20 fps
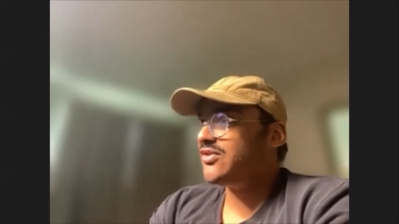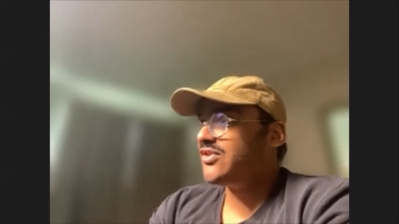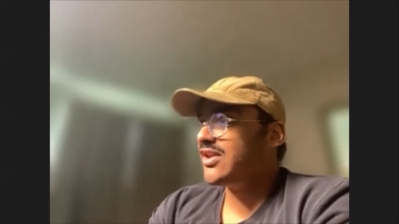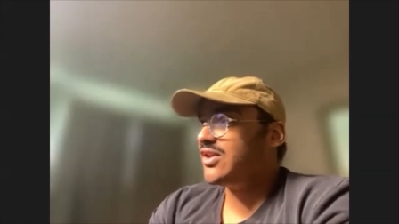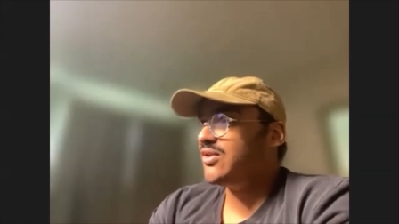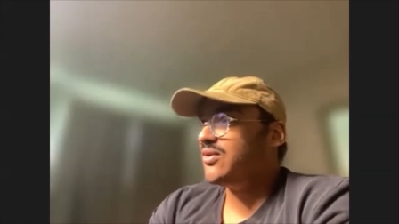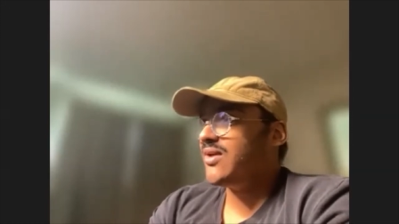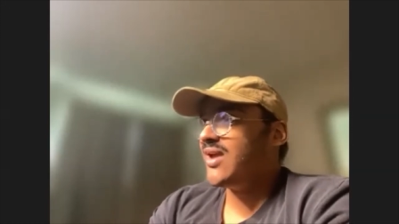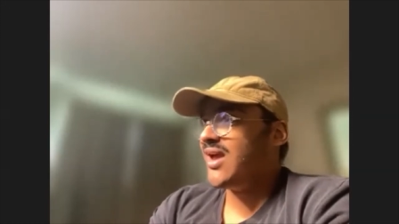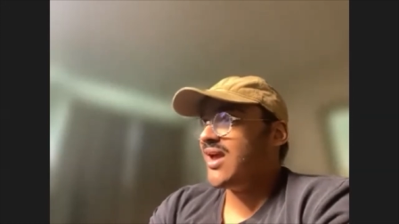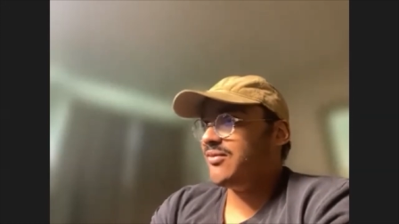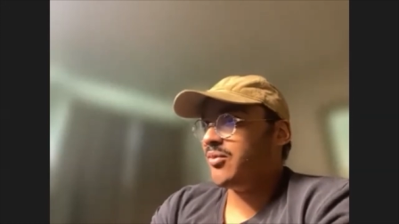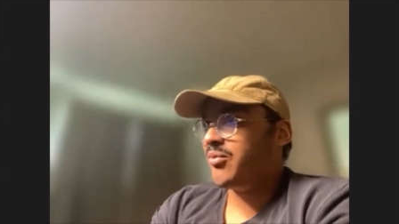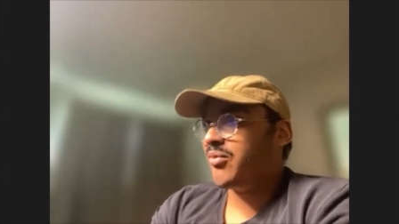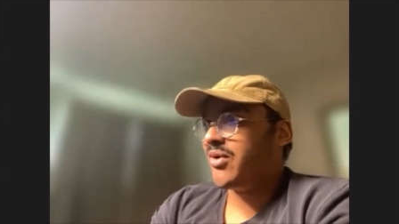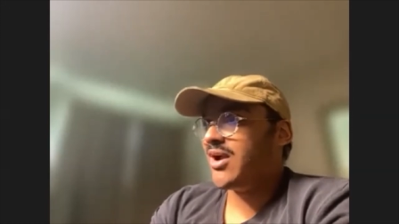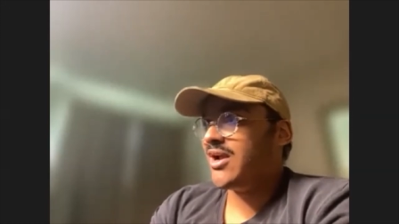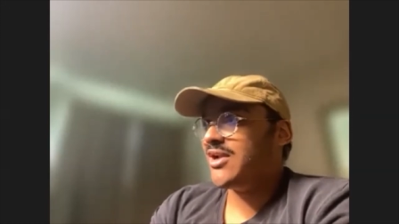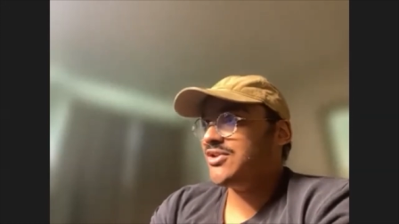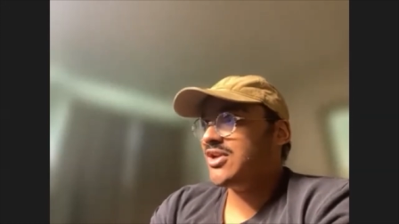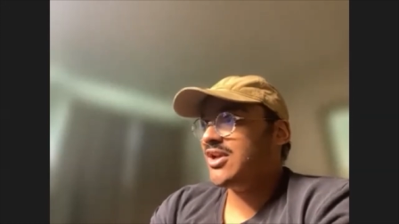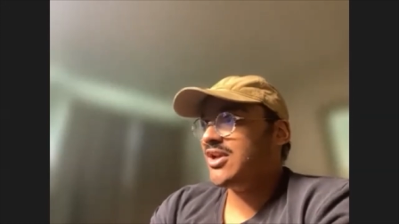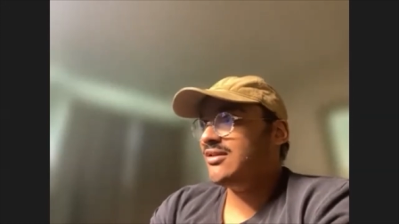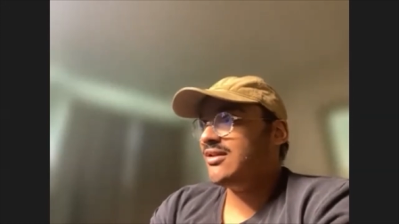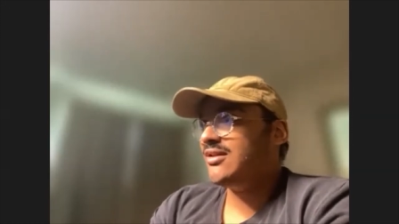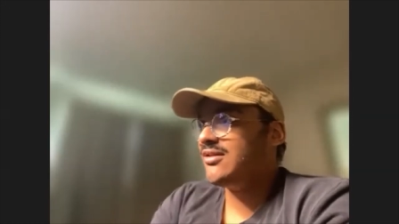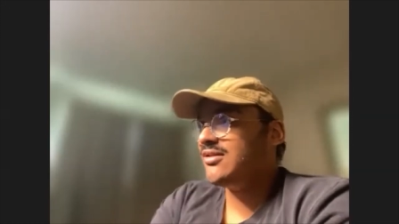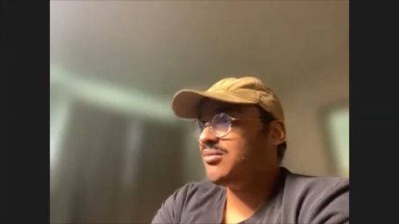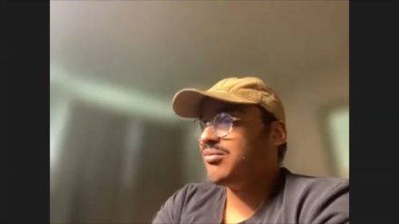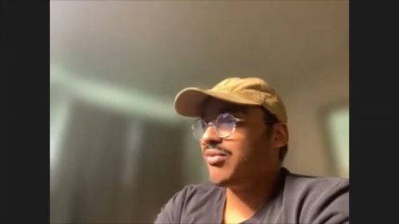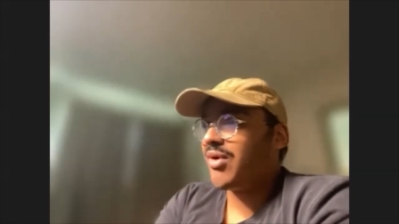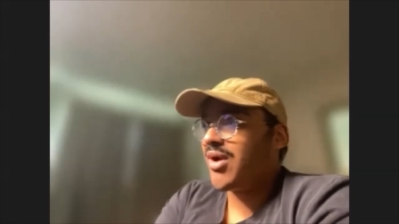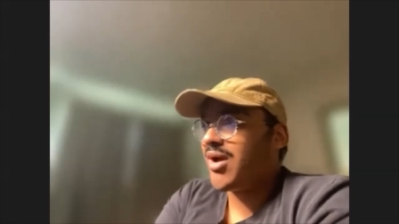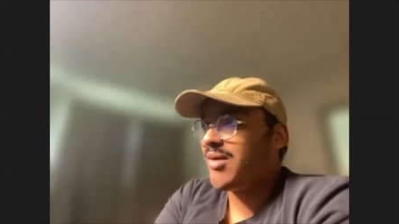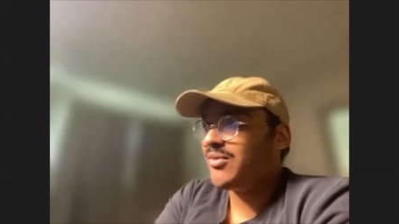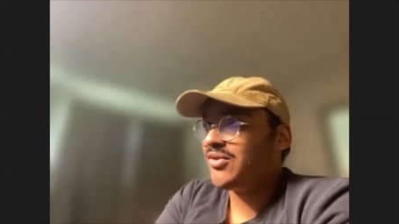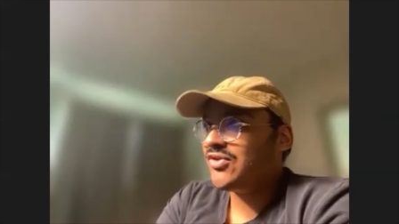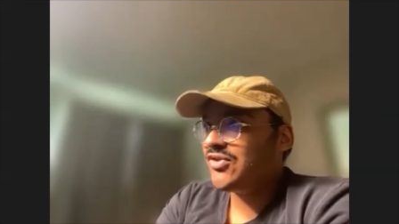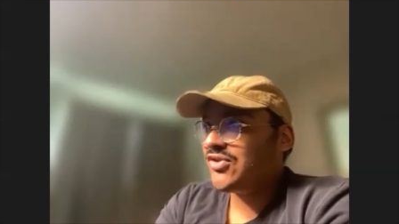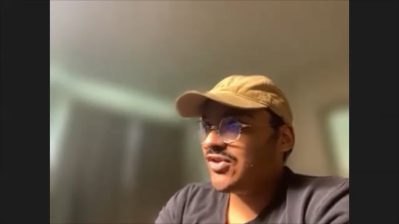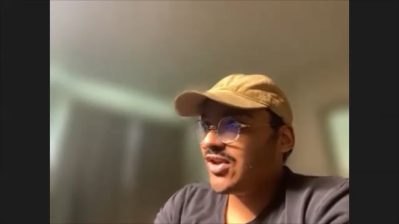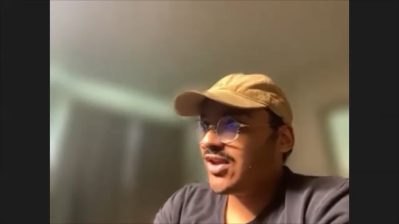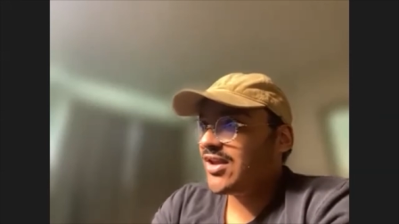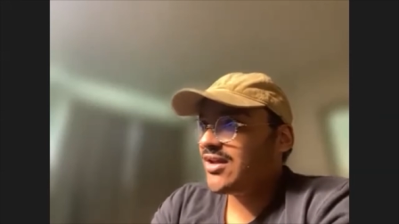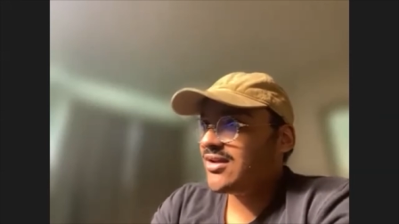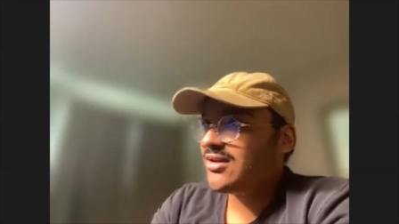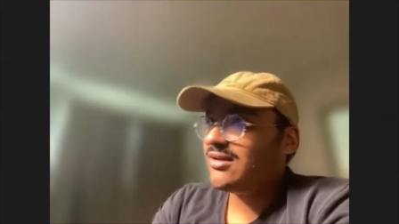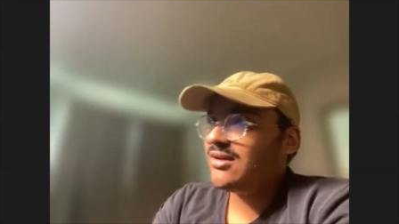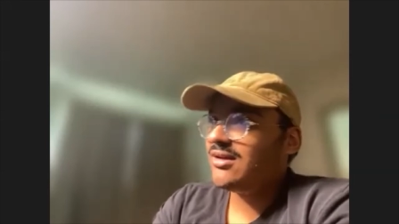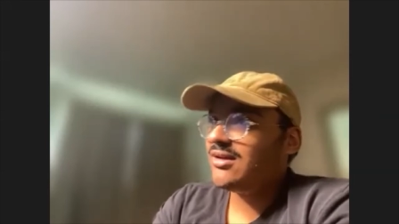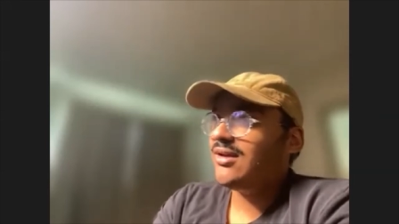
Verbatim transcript: like you have a project that's promising,